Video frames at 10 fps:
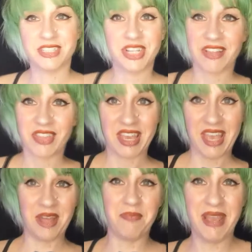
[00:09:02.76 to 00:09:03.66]
to check the
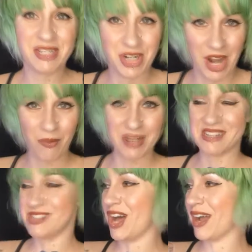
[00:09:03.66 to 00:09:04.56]
can, make sure I
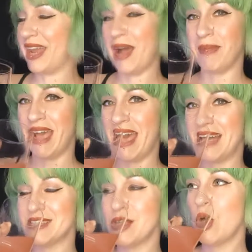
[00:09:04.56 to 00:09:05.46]
wasn't talking out my
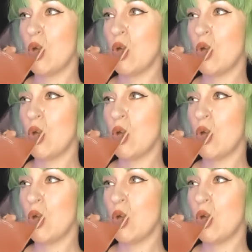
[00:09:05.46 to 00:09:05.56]
ass.